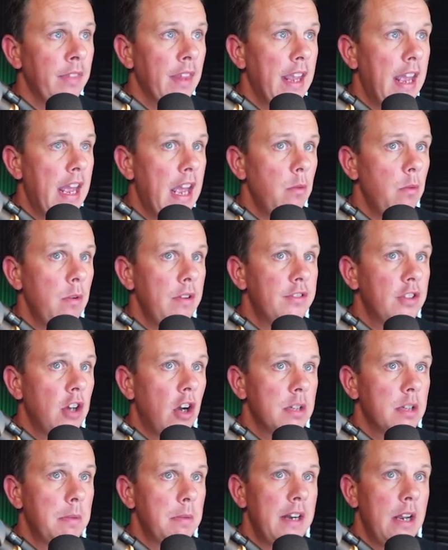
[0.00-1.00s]
Uh, we've
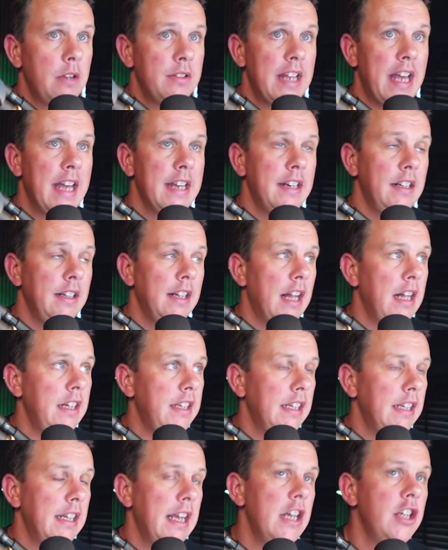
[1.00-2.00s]
talked about how to handle
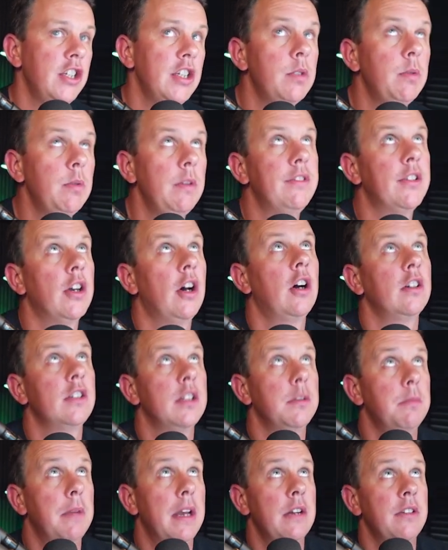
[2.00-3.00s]
calculations. We've talked
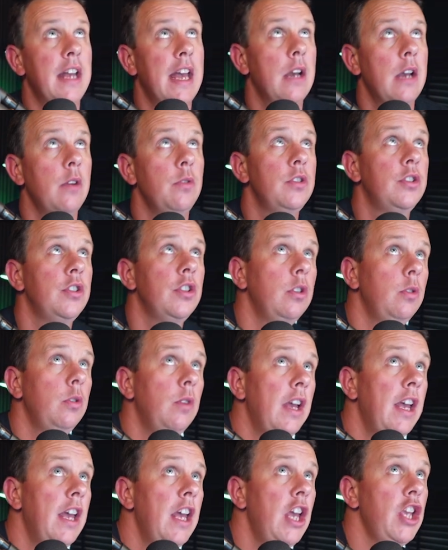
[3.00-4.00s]
about how to
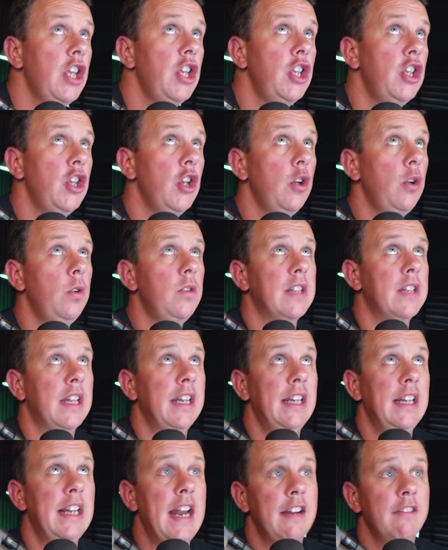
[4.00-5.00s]
use
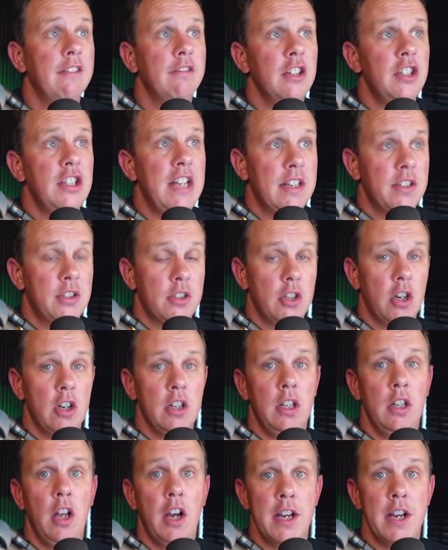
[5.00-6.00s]
and leverage external
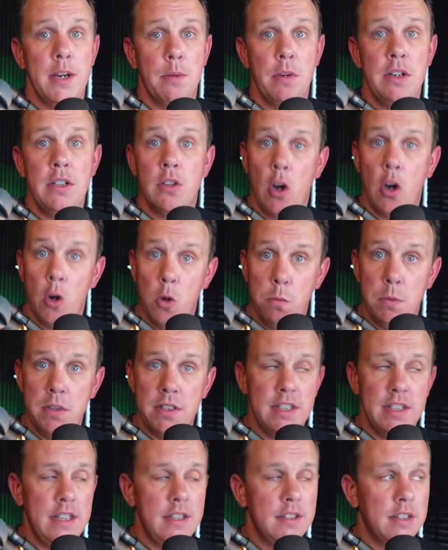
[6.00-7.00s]
libraries,
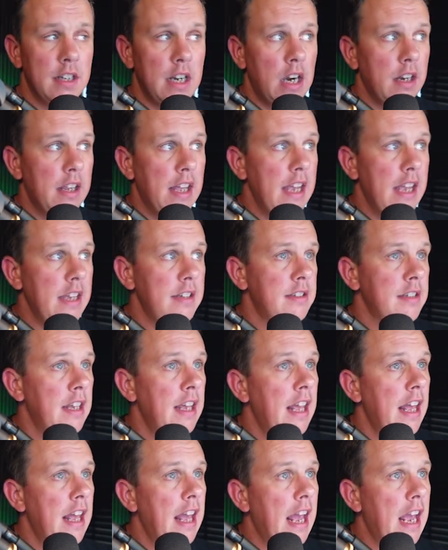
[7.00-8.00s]
OpenSees in our case,
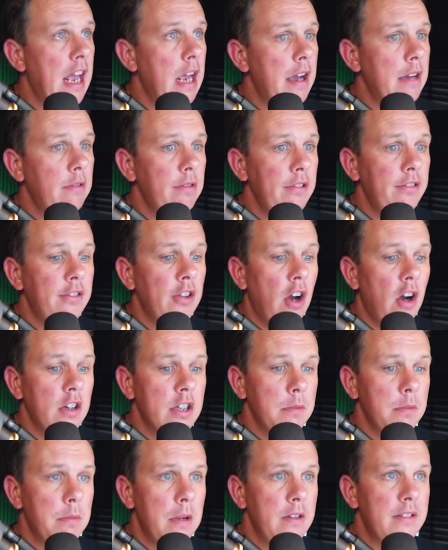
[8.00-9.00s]
uh, and we've talked
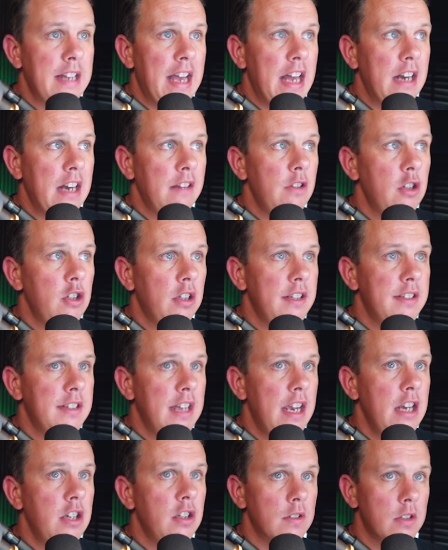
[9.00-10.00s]
about data
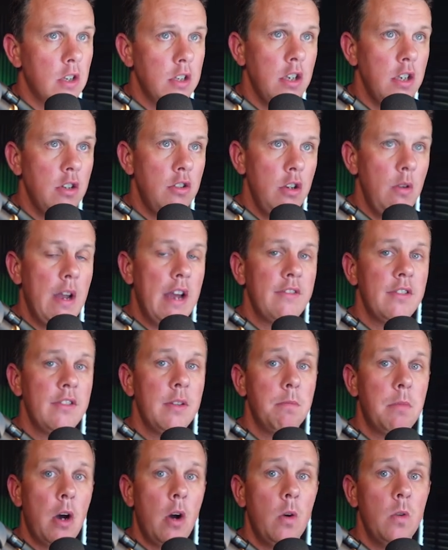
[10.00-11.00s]
visualization. So you do have the
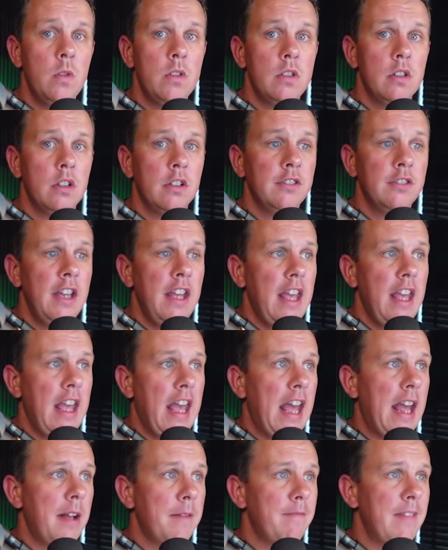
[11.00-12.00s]
bones of
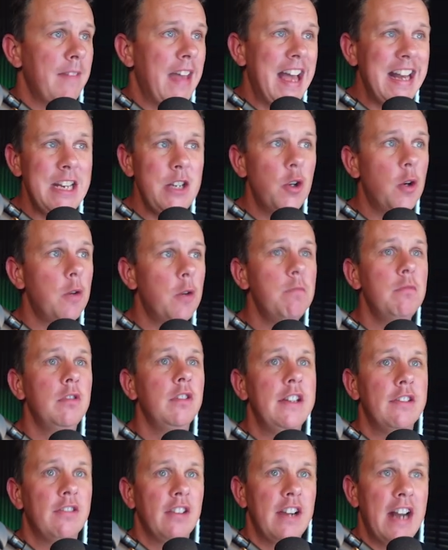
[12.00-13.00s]
um, any number of
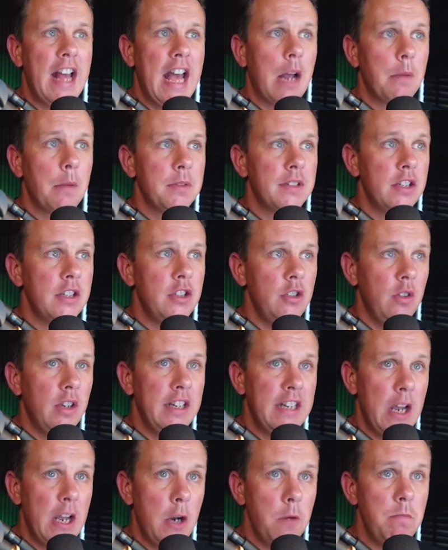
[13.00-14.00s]
different apps that you can
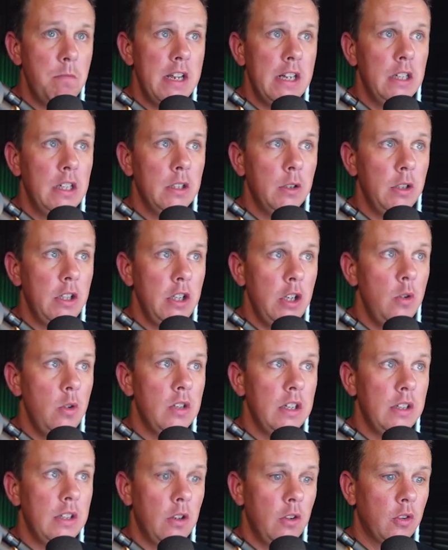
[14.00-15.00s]
now build
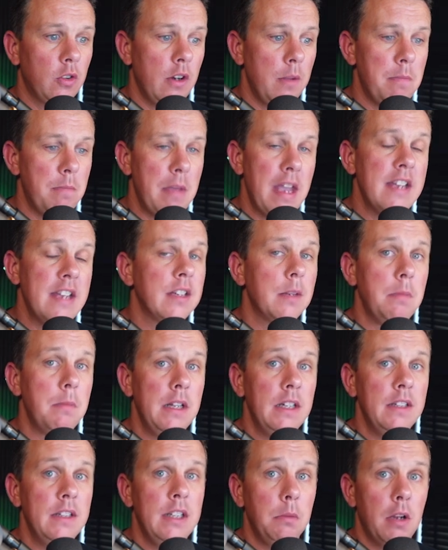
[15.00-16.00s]
using those sort of basic
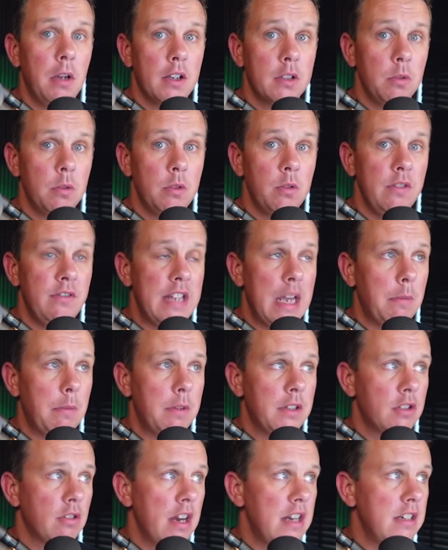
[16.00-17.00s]
building blocks which we've
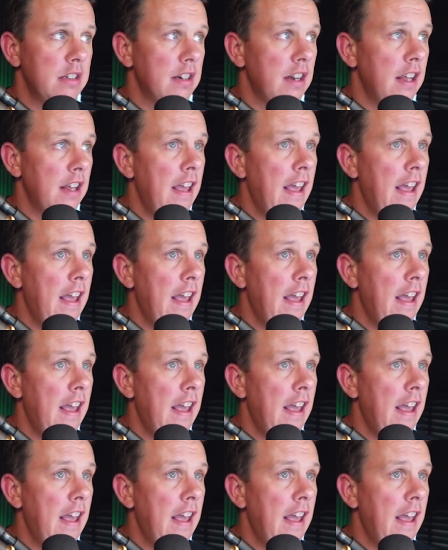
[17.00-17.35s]
demonstrated.